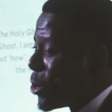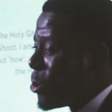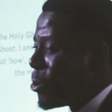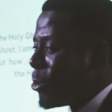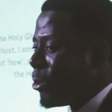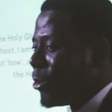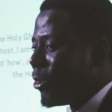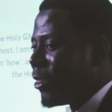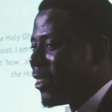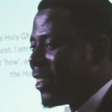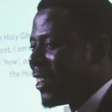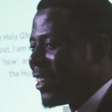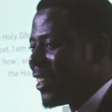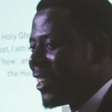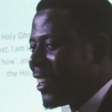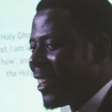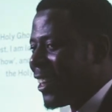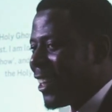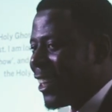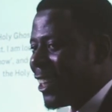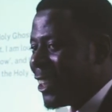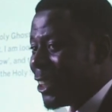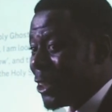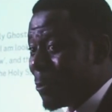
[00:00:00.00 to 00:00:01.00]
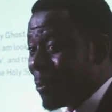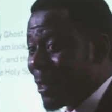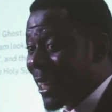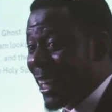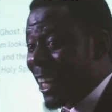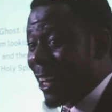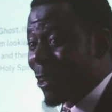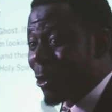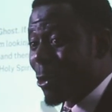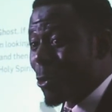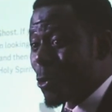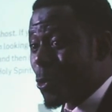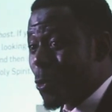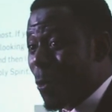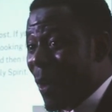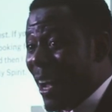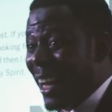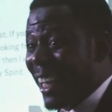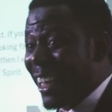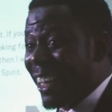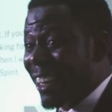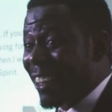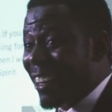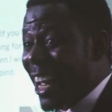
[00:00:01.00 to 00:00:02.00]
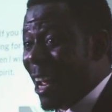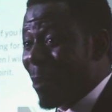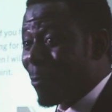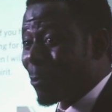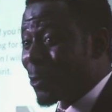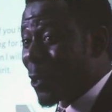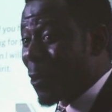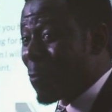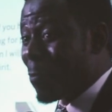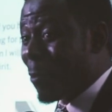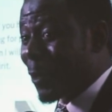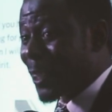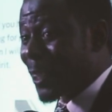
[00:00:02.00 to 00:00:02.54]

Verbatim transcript: you, you begin to dwell in realms of